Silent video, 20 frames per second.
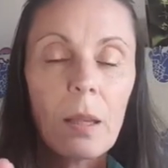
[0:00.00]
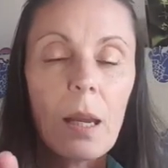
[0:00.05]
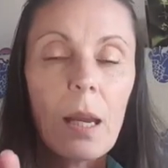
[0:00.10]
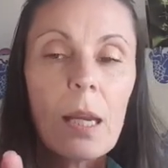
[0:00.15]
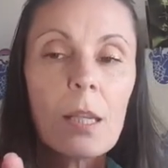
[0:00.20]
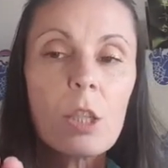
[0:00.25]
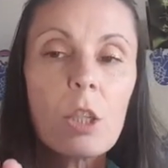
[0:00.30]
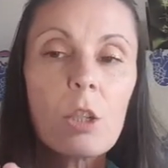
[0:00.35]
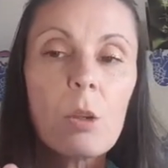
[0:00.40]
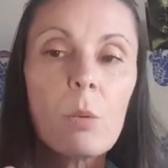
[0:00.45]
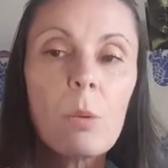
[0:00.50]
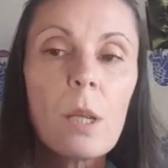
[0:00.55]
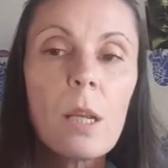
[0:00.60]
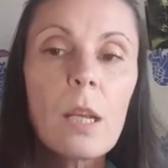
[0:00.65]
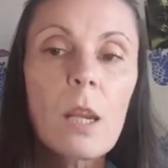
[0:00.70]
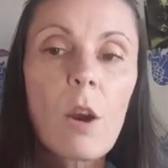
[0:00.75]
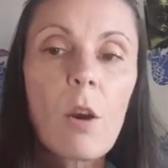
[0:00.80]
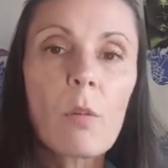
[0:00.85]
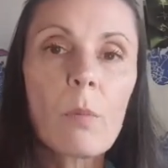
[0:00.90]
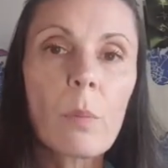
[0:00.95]
a degree
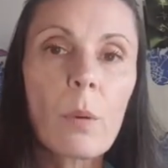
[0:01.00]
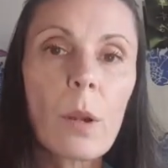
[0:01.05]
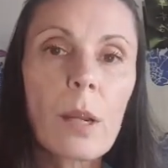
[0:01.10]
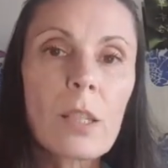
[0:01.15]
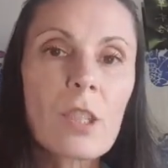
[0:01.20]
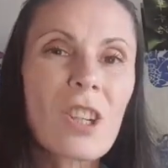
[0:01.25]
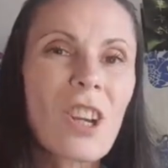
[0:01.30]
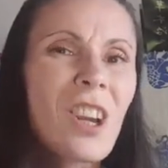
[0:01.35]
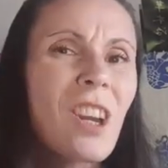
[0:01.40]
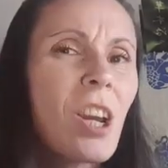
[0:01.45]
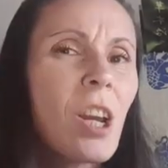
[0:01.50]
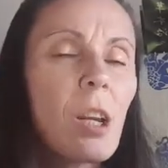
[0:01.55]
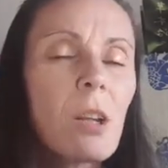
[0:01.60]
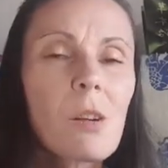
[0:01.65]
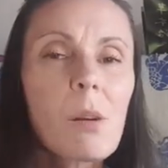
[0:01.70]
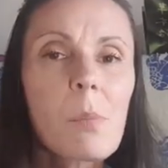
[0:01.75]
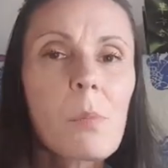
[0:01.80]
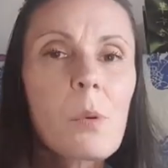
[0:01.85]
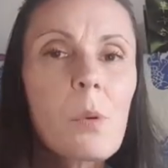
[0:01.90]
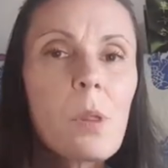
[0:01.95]
of pressure,
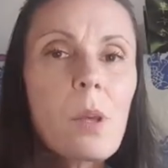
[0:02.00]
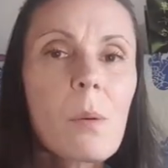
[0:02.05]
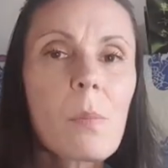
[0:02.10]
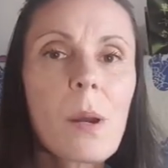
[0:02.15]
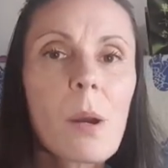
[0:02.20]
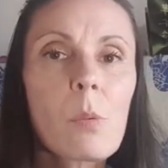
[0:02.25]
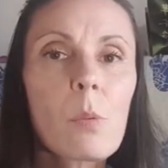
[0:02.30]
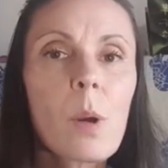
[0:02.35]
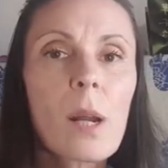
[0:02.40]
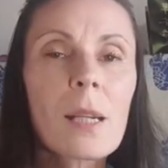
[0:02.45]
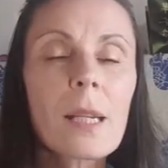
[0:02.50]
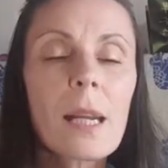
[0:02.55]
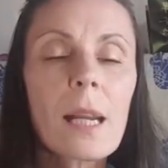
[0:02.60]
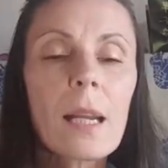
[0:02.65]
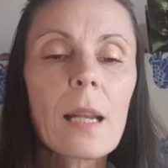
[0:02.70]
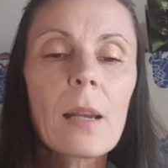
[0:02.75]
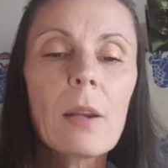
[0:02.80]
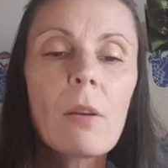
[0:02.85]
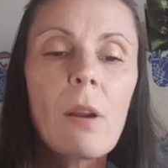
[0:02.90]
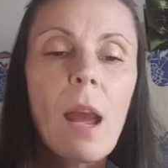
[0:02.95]
not more than about 1
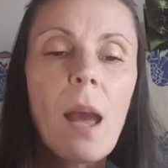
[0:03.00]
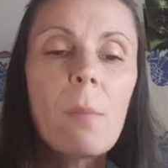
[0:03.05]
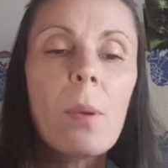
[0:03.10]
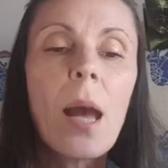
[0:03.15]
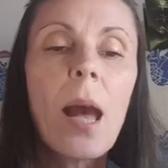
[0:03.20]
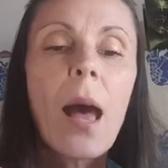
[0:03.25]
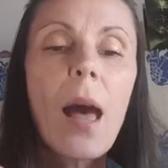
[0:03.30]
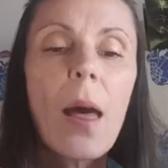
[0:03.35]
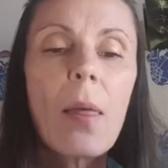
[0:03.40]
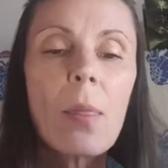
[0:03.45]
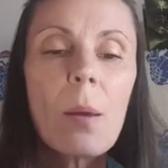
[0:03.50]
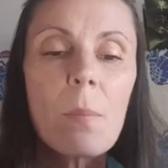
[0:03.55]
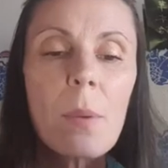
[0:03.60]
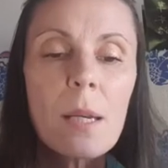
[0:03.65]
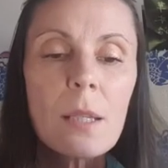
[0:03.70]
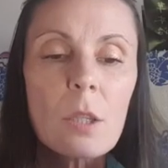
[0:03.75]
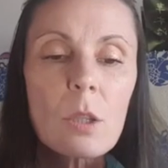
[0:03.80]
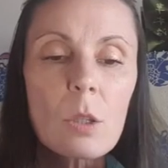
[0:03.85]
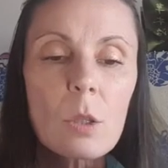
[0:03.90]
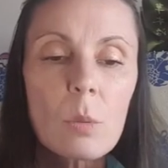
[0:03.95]
kilogram, and the
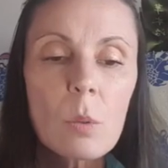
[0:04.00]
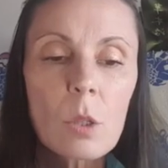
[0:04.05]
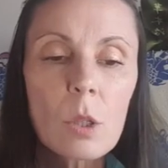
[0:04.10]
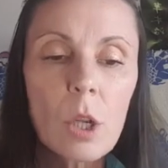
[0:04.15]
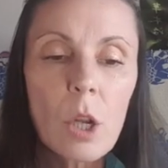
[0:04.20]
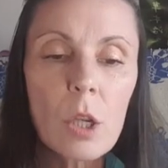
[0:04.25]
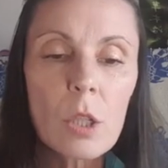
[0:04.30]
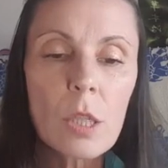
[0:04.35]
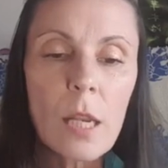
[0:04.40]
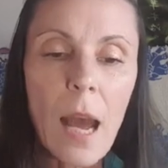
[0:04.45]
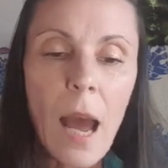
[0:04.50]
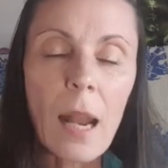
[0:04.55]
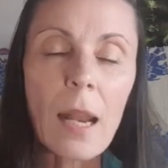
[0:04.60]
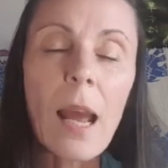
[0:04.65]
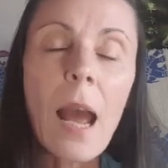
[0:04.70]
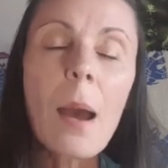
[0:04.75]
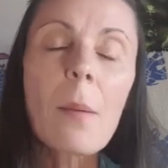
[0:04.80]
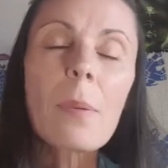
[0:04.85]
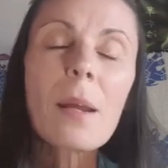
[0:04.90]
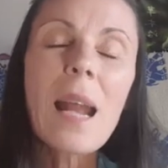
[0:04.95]
muscles will go down.
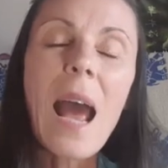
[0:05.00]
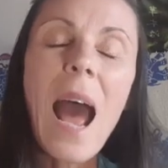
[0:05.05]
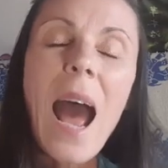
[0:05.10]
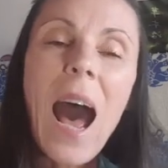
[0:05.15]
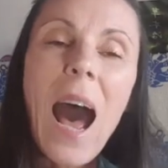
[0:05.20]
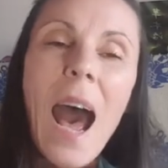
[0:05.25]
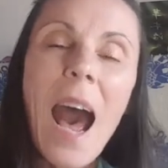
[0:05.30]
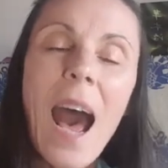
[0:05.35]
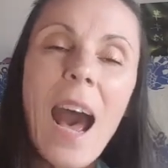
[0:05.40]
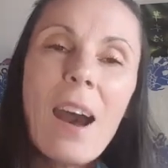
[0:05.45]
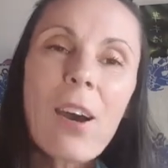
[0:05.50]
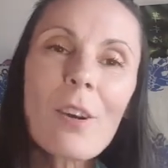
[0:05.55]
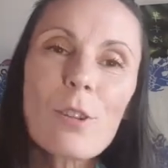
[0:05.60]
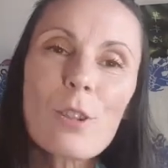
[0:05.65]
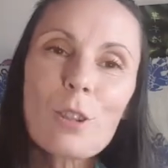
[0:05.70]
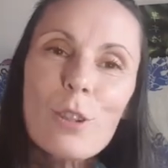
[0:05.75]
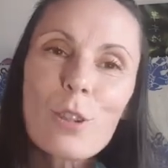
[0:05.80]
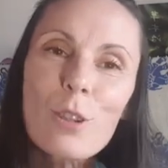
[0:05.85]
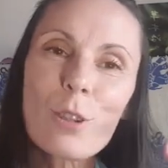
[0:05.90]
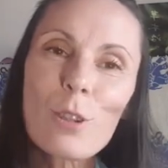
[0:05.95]
But how
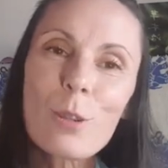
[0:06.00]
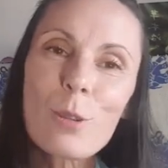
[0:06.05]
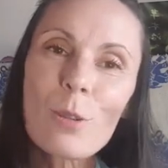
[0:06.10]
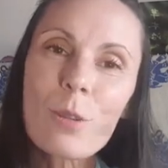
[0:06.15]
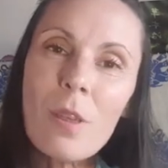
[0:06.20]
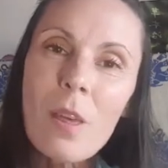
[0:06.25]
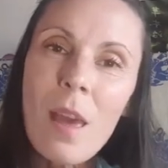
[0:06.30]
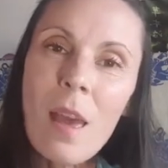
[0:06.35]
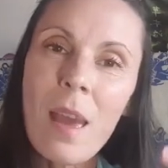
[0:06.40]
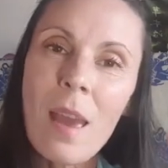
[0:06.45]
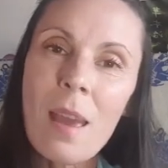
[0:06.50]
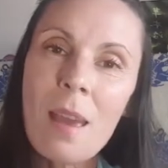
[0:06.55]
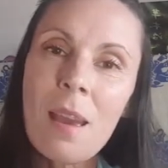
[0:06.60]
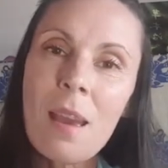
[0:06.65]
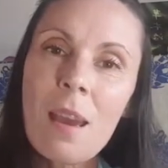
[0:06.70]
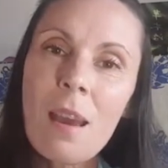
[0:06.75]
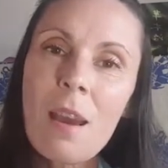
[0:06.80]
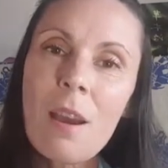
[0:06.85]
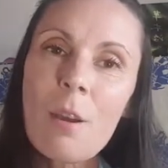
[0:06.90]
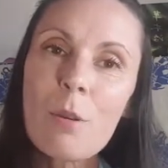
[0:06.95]
do they
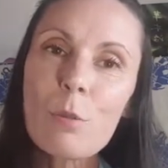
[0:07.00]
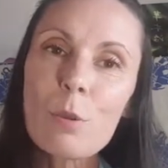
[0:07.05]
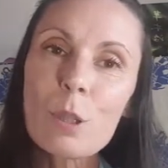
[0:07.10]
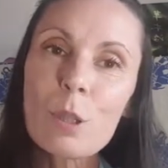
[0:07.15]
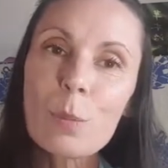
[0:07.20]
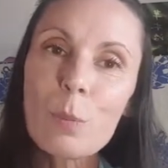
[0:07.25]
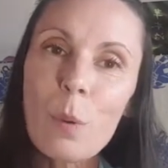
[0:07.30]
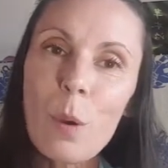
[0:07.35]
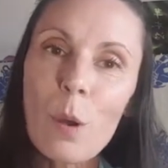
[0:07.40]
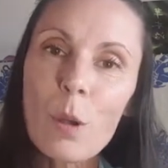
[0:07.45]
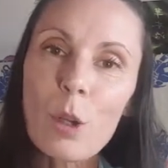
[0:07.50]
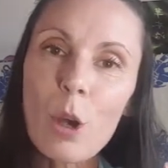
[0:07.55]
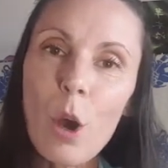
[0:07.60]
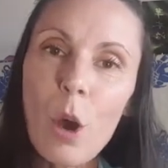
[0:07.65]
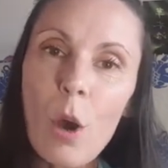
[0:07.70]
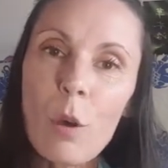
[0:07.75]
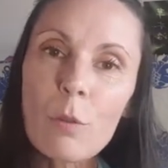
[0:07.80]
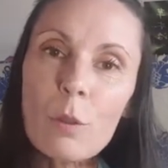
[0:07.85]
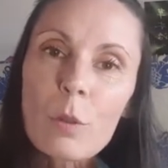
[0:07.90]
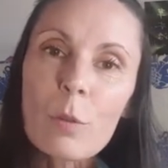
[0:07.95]
respond
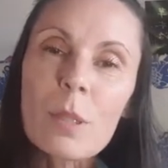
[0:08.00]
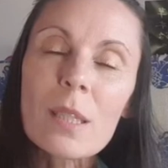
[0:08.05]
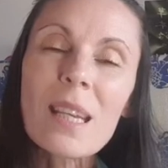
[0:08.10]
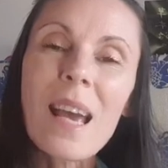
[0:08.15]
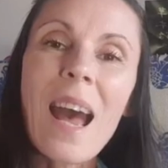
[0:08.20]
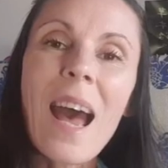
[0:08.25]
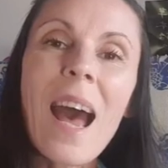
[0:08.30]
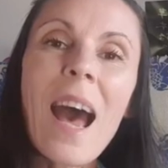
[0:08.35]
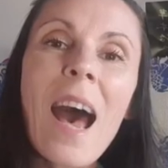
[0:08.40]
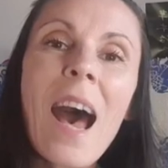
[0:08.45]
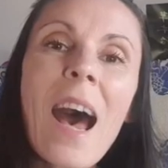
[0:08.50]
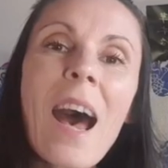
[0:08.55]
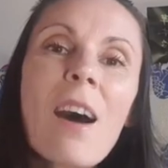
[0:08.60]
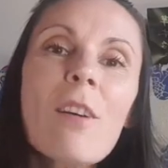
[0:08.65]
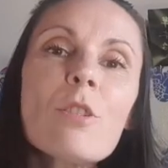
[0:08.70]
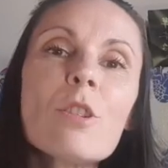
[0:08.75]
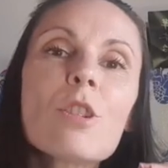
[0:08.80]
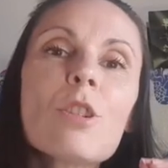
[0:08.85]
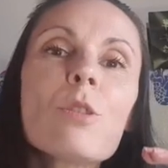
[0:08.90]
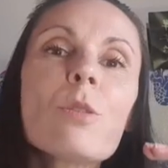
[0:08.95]
afterwards? How
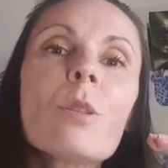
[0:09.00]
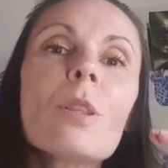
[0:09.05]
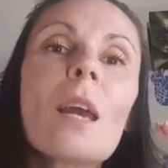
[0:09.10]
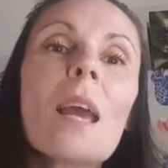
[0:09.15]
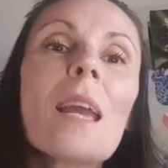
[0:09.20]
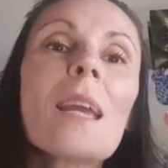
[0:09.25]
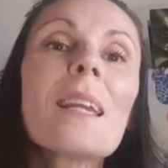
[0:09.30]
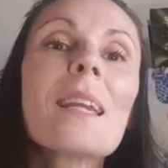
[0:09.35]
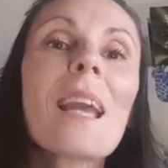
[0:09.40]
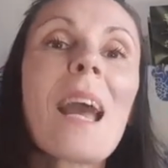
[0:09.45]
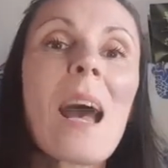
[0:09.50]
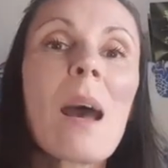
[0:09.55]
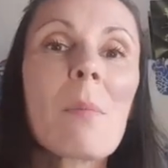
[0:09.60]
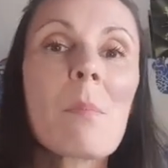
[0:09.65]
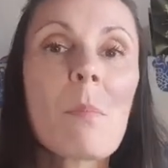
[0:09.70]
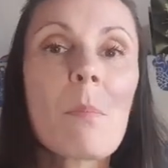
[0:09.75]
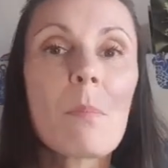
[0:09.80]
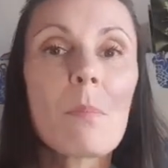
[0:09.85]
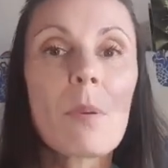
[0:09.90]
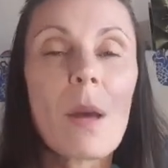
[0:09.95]
do they
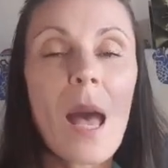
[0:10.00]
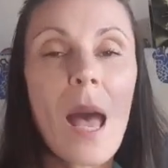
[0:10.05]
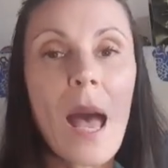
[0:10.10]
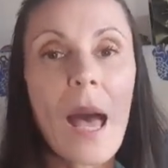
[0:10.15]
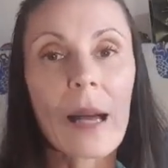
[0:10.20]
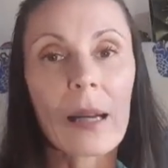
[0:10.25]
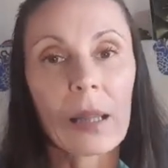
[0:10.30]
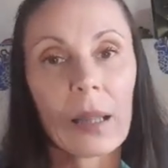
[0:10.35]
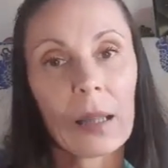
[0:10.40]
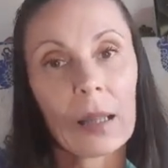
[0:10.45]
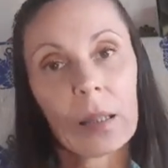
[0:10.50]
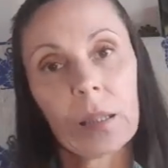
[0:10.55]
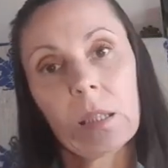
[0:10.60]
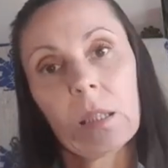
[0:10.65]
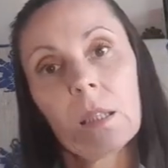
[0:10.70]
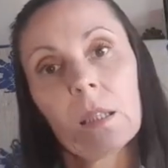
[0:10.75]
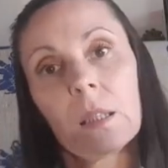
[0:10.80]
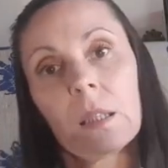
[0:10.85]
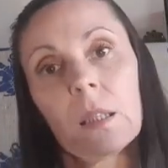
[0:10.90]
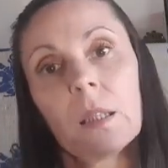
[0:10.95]
come back
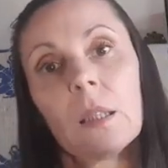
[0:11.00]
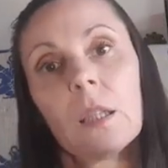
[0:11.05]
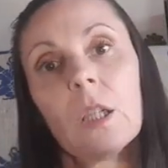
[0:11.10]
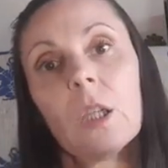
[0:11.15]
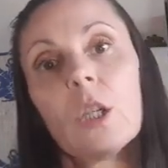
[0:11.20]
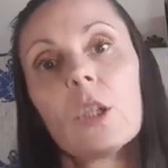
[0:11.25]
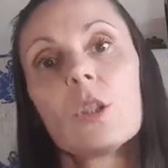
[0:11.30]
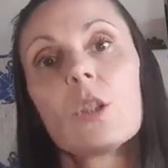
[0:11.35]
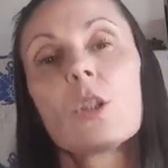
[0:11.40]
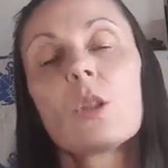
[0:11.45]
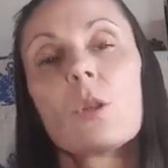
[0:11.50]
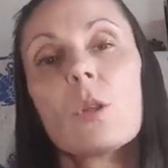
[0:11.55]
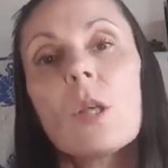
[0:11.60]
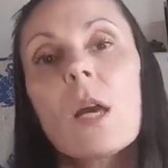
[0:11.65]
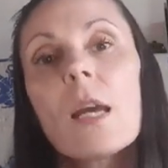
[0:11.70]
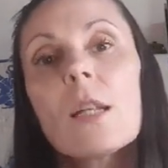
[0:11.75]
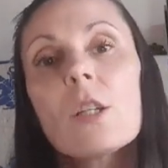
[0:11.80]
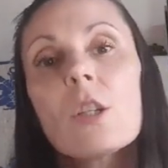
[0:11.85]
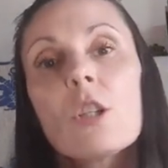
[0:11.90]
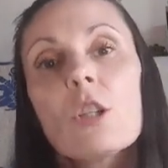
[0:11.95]
to
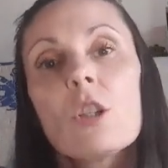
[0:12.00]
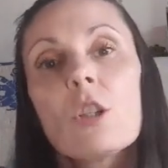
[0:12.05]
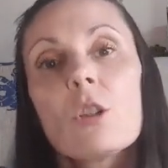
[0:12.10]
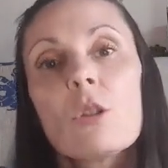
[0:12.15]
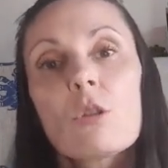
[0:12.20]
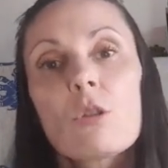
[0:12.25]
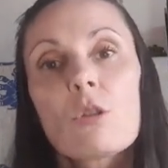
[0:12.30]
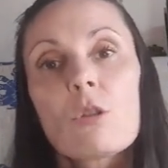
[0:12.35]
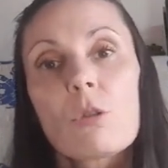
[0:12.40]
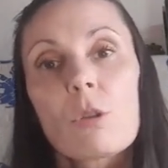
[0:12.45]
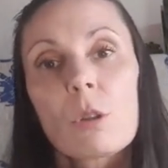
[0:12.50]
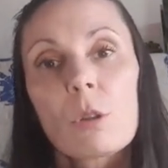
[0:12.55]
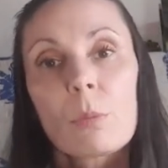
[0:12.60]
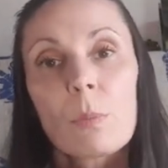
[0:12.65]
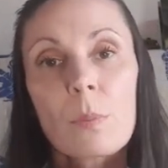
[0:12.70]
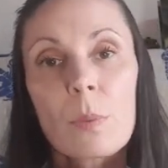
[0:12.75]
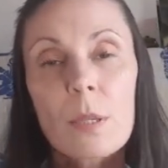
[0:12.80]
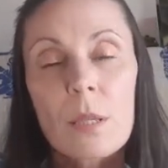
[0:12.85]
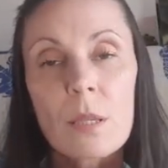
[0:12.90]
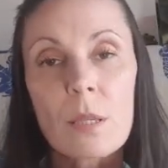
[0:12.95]
that neutral
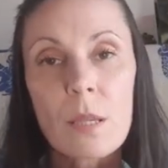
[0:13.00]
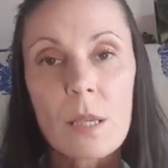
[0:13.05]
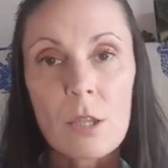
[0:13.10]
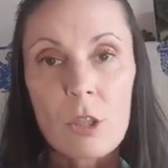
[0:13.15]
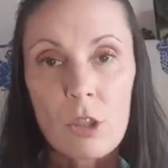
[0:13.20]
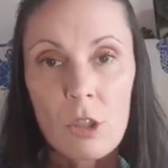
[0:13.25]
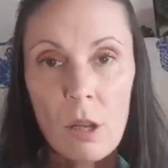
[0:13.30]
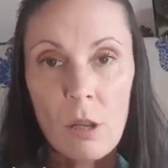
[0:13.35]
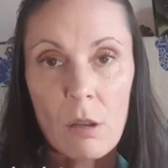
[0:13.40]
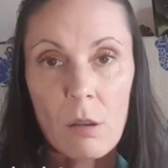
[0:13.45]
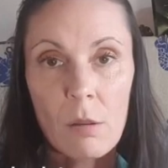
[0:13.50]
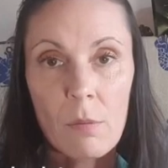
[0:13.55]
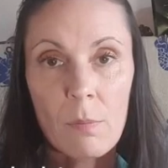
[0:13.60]
position?